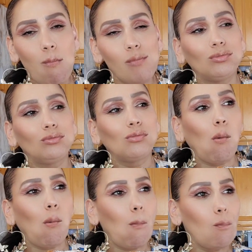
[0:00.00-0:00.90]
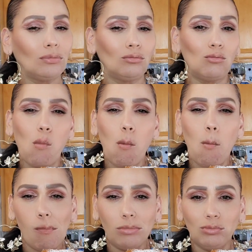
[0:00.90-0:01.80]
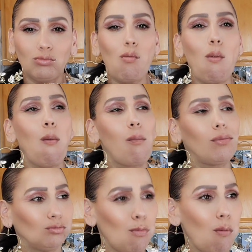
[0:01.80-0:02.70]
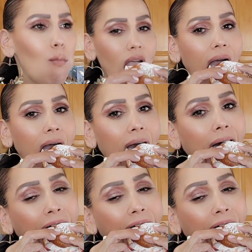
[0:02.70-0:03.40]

is, wow, these donuts